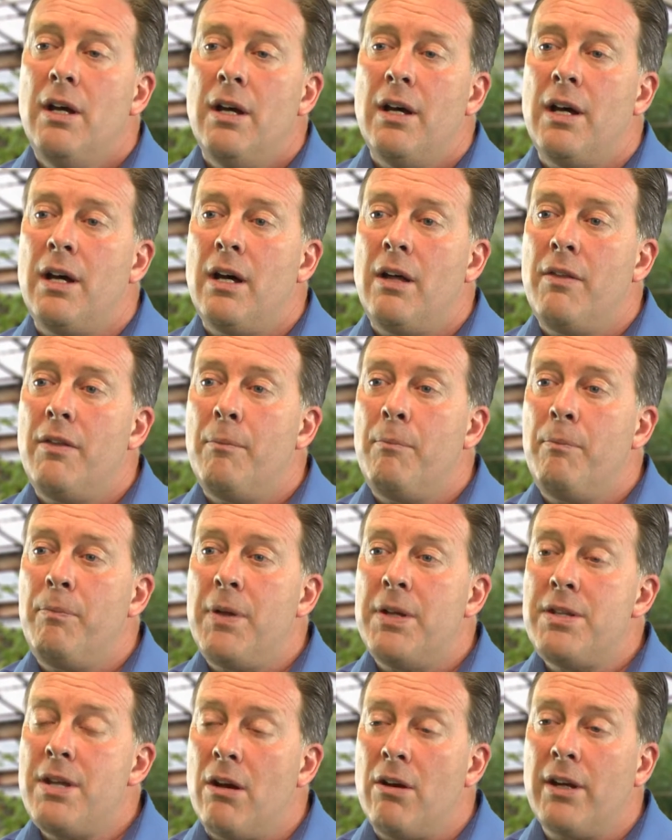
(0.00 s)

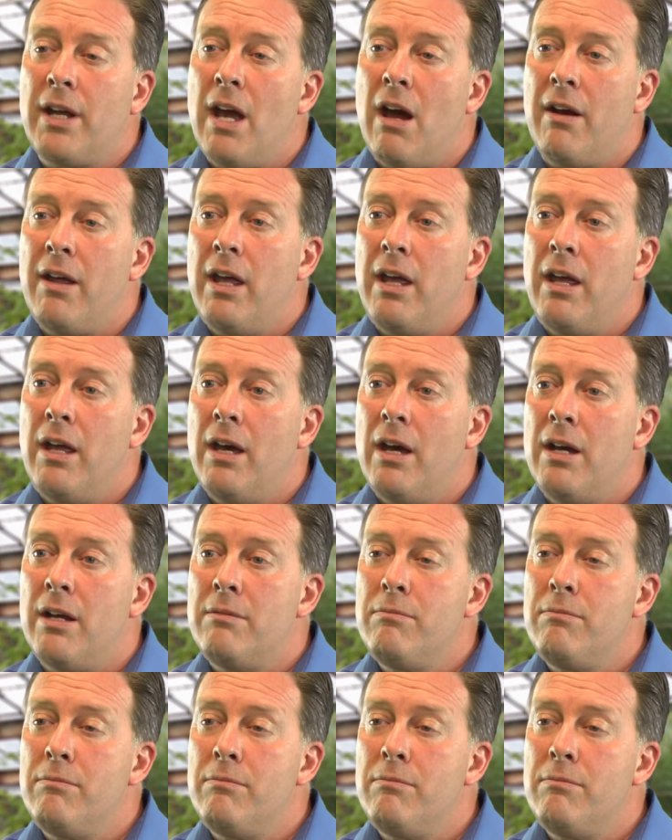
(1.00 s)
The Teller County